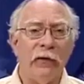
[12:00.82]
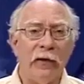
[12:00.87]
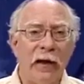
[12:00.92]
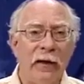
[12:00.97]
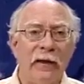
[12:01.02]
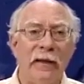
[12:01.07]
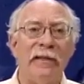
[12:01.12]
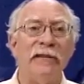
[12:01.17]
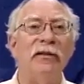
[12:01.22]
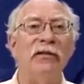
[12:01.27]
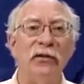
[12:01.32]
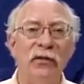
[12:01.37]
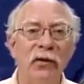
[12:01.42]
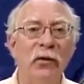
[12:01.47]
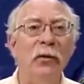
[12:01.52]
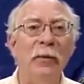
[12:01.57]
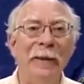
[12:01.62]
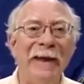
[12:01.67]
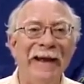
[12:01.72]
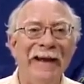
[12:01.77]
thing that's
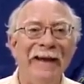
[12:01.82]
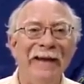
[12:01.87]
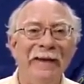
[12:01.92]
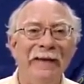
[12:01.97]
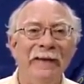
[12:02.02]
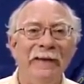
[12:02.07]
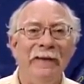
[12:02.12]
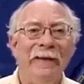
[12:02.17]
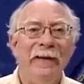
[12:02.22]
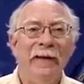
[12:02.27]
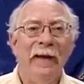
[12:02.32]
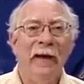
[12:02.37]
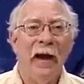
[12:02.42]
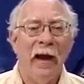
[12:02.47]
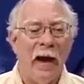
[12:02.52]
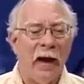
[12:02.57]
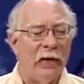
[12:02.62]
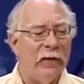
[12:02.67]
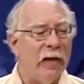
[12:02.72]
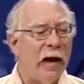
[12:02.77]
looming
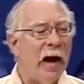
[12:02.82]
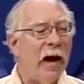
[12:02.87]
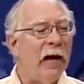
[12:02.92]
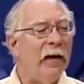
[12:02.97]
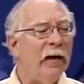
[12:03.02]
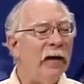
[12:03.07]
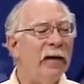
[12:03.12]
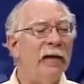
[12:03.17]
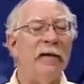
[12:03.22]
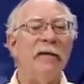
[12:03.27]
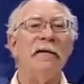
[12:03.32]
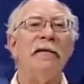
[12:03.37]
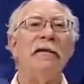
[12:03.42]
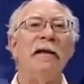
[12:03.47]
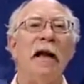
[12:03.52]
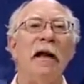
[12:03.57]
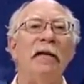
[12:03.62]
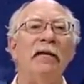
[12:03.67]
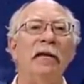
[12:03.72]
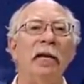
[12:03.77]
and that is
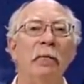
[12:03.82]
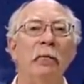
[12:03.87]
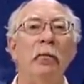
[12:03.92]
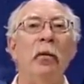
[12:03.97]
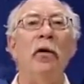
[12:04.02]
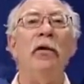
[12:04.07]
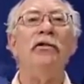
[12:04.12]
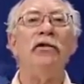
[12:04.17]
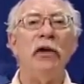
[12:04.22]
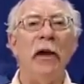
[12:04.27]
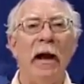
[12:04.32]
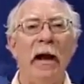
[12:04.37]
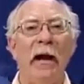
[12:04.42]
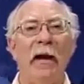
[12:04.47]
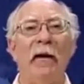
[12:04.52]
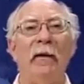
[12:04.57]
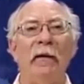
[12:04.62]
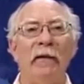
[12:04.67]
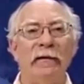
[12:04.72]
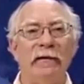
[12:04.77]
that the Bush
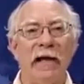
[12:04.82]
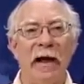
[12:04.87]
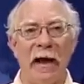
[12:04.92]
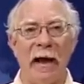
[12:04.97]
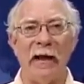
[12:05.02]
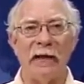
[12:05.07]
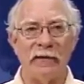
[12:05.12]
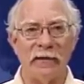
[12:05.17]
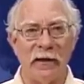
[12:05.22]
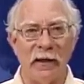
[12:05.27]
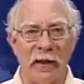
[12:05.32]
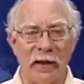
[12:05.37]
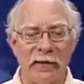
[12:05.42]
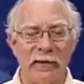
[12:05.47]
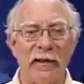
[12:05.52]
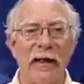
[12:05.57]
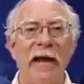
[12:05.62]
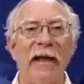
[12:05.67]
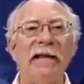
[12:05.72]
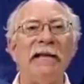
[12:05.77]
era tax
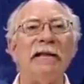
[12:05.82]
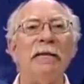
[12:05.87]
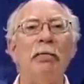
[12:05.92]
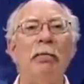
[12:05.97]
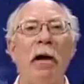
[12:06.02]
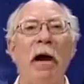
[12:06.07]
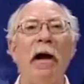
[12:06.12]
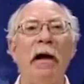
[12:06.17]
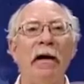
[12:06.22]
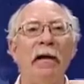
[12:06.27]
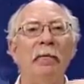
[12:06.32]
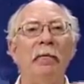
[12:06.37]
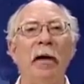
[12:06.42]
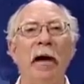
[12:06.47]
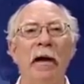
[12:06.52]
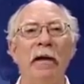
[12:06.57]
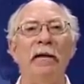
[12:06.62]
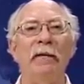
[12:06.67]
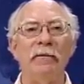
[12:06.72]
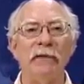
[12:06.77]
cuts expire
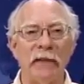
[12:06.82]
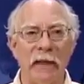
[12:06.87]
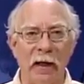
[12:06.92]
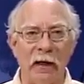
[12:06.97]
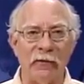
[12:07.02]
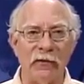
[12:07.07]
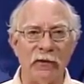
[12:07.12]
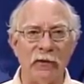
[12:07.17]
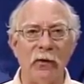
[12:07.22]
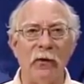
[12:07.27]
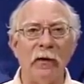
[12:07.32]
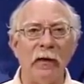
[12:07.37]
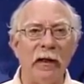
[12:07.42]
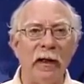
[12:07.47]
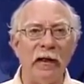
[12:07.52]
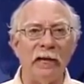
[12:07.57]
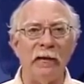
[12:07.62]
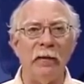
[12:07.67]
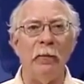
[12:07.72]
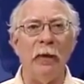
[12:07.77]
by themselves. In order to
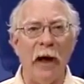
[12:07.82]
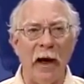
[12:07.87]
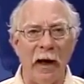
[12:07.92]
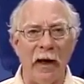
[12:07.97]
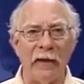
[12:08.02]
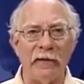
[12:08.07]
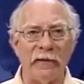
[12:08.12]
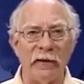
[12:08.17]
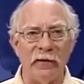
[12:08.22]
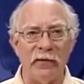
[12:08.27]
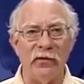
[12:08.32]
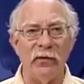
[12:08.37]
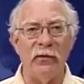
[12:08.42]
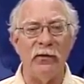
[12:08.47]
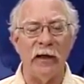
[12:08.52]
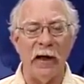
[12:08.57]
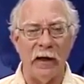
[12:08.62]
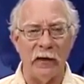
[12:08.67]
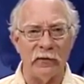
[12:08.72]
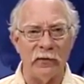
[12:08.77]
get them passed in
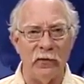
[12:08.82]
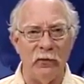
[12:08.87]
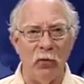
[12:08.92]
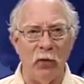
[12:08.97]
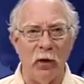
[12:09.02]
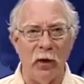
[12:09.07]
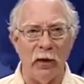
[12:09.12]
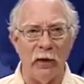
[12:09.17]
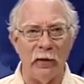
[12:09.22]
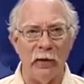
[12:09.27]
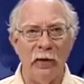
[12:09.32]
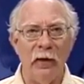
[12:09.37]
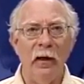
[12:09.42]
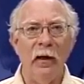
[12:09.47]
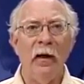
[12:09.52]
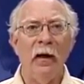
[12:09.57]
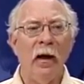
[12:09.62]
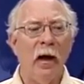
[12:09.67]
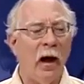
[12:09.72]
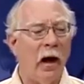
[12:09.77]
2001,
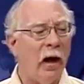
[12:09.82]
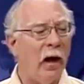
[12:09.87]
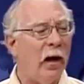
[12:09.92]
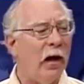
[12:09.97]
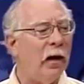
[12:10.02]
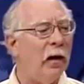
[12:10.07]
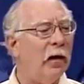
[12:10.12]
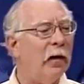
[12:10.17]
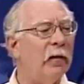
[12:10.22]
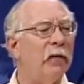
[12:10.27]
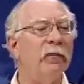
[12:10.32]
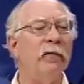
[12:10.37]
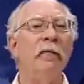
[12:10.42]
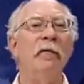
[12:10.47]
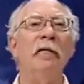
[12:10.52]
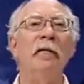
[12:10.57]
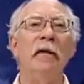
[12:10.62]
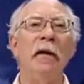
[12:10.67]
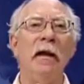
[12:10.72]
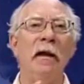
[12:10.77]
uh,
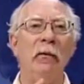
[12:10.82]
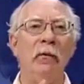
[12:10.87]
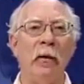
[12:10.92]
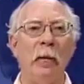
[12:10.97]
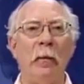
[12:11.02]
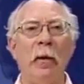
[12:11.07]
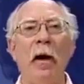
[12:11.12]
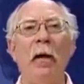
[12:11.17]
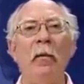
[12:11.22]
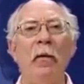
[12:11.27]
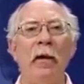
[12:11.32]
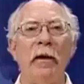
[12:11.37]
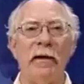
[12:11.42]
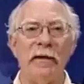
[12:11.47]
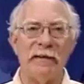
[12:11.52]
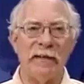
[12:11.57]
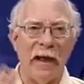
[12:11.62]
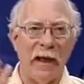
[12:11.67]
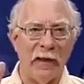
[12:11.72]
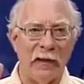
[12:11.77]
the
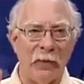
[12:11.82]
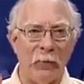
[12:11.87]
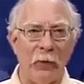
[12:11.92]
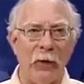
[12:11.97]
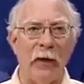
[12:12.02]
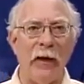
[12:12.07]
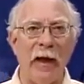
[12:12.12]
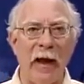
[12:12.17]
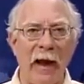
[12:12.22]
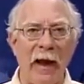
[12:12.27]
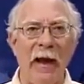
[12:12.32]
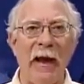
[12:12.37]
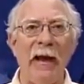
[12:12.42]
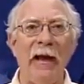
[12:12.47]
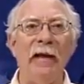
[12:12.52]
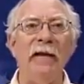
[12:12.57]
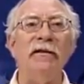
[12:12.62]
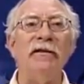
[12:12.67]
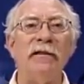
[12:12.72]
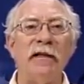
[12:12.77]
Republicans had to put
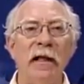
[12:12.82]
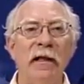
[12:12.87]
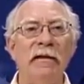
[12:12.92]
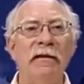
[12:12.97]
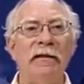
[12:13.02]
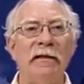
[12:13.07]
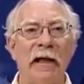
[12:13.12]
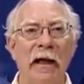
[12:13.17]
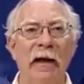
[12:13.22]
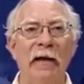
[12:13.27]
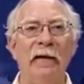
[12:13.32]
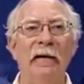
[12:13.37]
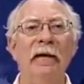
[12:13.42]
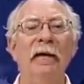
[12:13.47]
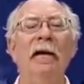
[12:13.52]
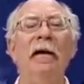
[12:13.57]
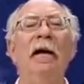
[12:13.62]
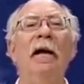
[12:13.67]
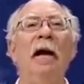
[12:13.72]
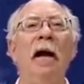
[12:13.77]
a sunset
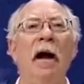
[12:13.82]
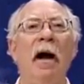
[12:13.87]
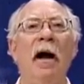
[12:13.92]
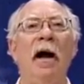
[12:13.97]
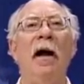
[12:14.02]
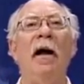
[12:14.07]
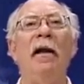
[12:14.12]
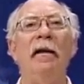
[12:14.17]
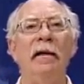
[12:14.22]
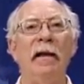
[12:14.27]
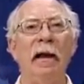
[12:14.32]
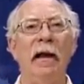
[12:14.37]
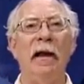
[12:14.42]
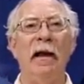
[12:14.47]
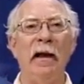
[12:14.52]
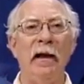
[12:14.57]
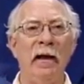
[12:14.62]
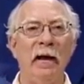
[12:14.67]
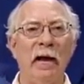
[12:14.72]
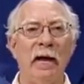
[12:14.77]
on
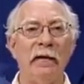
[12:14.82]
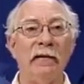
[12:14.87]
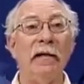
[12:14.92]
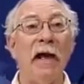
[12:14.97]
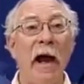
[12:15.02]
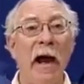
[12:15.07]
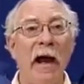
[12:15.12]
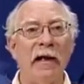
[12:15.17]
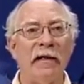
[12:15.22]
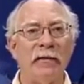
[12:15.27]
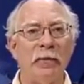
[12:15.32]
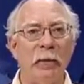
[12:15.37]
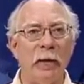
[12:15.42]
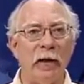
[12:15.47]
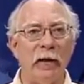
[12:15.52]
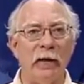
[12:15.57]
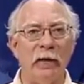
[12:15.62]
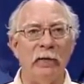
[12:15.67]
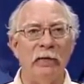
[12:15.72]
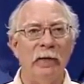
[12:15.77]
the uh, tax
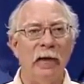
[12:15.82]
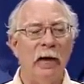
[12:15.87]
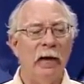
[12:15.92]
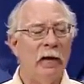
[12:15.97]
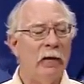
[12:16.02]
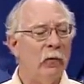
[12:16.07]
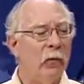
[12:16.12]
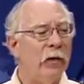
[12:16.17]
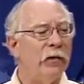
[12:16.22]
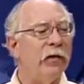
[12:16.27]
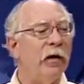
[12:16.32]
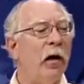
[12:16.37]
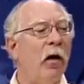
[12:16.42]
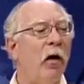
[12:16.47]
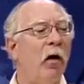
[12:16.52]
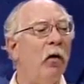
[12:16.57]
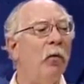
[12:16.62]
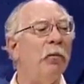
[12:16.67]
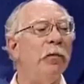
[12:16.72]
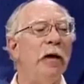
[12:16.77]
bill with the
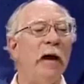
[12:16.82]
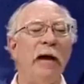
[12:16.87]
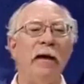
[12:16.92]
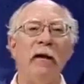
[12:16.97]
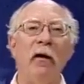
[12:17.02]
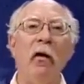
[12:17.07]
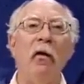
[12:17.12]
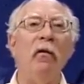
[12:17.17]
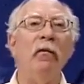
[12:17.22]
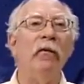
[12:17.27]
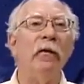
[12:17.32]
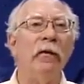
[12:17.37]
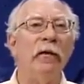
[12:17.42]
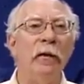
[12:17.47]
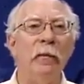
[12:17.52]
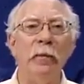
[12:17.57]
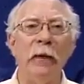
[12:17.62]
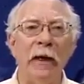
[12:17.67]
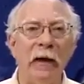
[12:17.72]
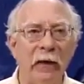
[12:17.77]
hope that over
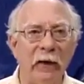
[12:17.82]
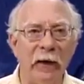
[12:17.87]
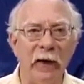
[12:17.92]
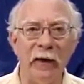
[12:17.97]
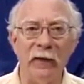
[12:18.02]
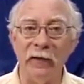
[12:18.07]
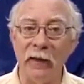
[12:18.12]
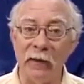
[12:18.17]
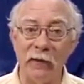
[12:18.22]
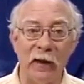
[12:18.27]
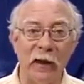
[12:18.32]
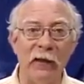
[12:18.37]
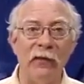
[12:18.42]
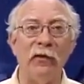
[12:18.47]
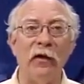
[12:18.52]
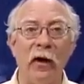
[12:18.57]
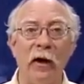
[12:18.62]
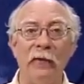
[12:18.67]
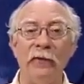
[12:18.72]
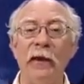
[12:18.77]
the period that they
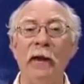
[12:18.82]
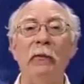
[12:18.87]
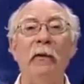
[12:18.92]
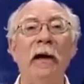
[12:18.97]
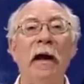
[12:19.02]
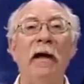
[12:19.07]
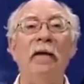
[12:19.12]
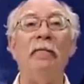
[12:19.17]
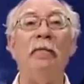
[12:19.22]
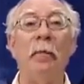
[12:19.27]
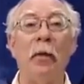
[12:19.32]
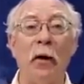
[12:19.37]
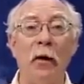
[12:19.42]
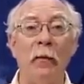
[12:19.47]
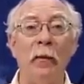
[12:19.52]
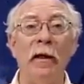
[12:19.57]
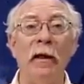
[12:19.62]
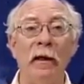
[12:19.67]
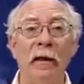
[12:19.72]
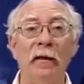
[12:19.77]
thought they would have
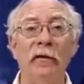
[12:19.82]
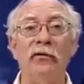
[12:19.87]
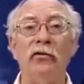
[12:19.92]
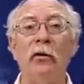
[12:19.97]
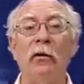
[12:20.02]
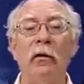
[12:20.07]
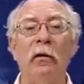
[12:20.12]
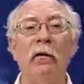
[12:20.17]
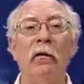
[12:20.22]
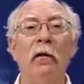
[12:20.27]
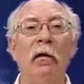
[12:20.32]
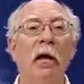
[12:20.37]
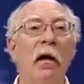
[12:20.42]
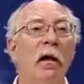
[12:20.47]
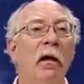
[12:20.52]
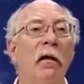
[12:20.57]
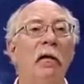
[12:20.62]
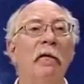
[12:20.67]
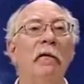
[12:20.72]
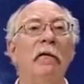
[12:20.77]
permanent control
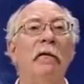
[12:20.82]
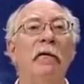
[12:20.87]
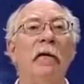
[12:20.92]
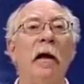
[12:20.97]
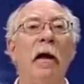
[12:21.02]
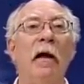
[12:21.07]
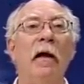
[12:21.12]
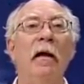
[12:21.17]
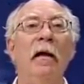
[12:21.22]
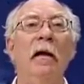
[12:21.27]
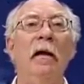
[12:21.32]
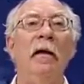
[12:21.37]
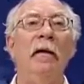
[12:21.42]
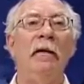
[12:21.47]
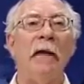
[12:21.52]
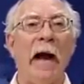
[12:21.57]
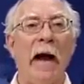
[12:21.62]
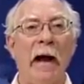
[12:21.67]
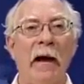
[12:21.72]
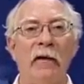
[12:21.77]
of uh,
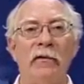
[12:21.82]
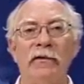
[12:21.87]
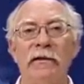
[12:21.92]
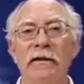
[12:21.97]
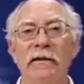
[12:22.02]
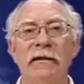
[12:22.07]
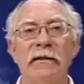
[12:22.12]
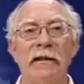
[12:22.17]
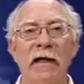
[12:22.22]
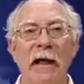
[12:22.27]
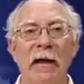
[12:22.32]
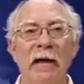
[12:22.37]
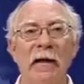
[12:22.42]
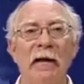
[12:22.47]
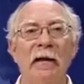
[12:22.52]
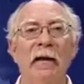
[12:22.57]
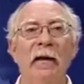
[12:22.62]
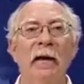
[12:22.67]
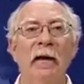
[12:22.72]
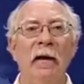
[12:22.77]
the House and
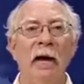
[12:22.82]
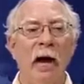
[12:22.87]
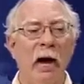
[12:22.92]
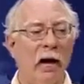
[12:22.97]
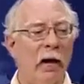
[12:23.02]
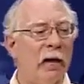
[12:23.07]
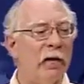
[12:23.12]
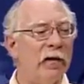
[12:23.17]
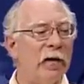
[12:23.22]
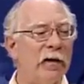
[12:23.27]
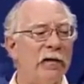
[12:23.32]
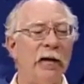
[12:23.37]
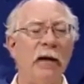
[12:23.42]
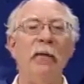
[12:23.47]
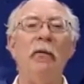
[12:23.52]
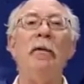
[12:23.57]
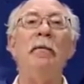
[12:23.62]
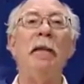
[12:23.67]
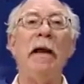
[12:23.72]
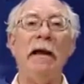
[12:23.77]
Senate, uh, that they
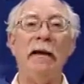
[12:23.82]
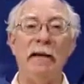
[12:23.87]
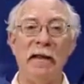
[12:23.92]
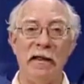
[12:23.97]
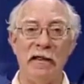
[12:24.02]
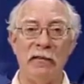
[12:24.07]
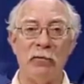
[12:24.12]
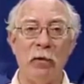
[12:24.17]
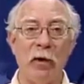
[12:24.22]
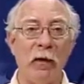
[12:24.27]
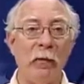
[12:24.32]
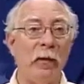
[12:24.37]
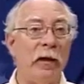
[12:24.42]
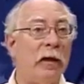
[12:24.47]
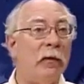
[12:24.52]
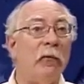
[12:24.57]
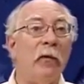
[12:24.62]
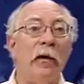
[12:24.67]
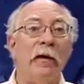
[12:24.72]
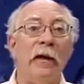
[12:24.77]
would make these
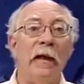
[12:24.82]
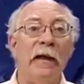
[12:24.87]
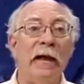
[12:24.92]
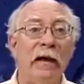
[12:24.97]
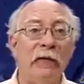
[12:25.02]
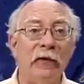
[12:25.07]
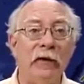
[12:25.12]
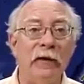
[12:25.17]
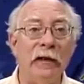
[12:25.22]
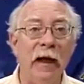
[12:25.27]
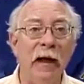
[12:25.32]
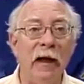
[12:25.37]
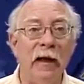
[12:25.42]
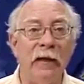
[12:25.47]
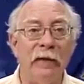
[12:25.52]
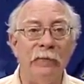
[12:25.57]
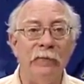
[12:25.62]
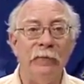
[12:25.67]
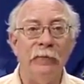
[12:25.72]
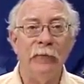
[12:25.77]
permanent. Well, they never
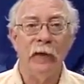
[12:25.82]
did.